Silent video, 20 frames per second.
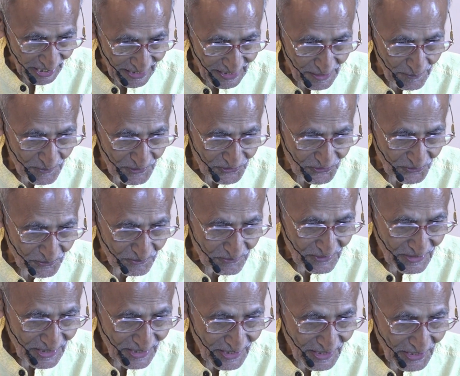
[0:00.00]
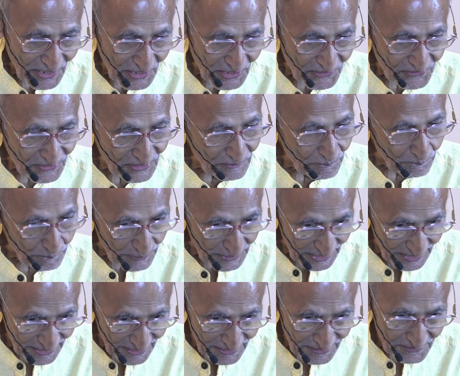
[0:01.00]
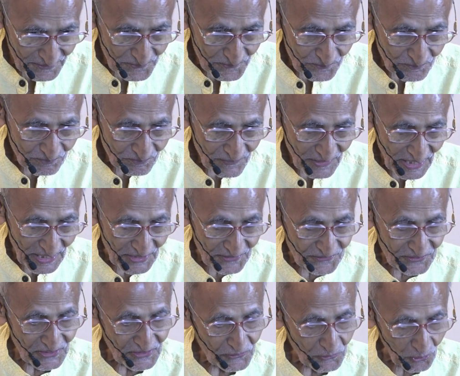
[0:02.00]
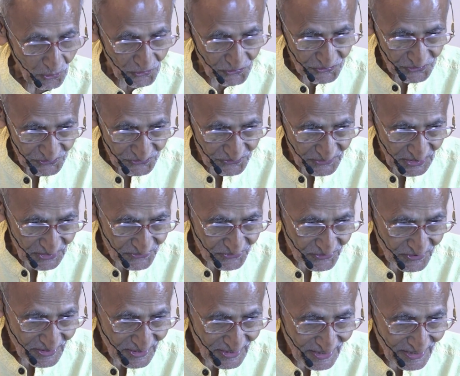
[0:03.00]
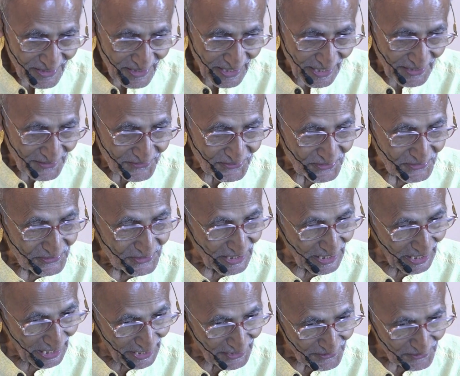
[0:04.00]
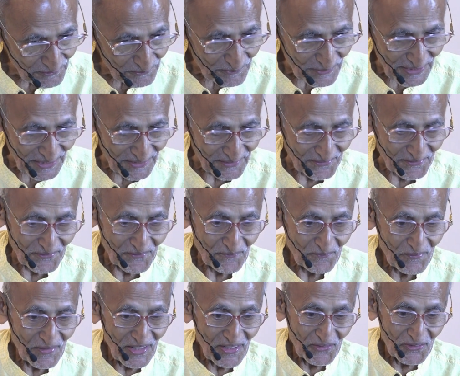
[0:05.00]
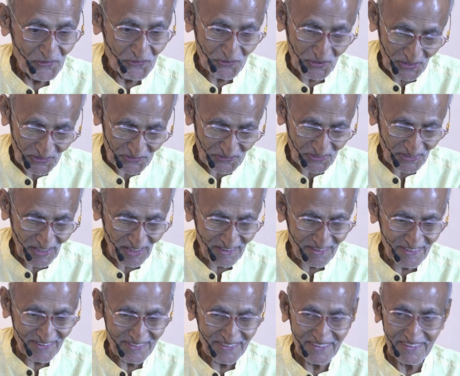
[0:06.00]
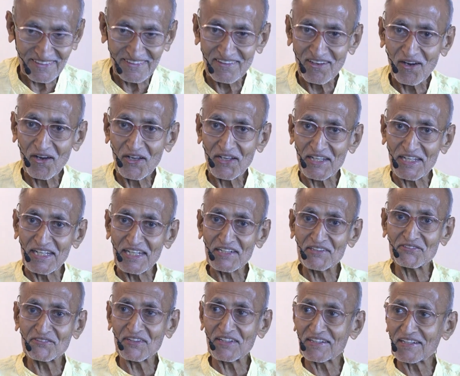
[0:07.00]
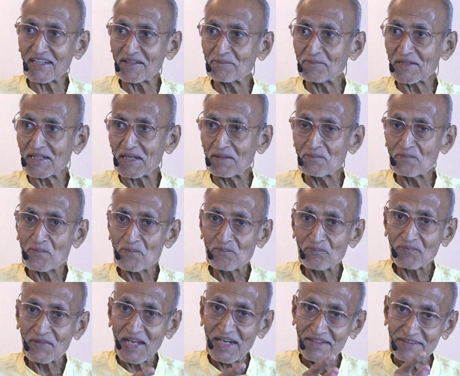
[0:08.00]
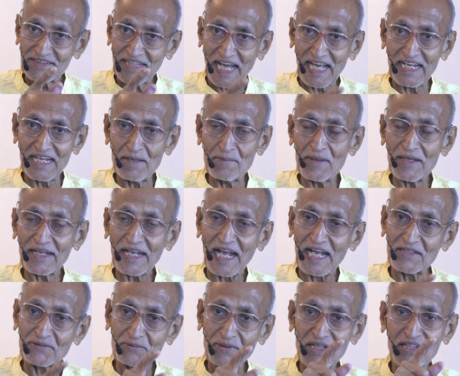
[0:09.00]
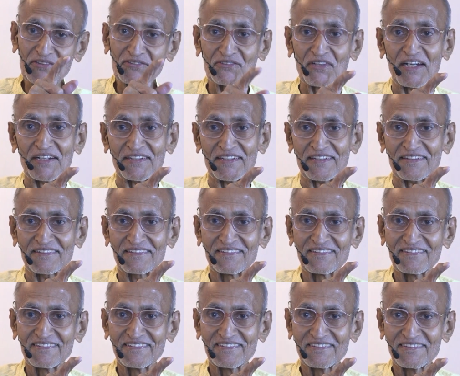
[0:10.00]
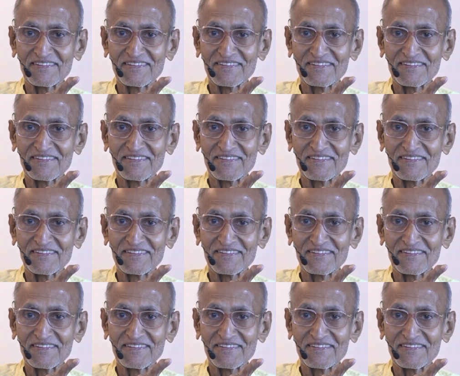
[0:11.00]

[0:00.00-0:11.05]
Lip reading: this dynamism is in being, it's in consciousness, and it's a delight of being. Satchidananda. Each thing can become dynamic as well as static.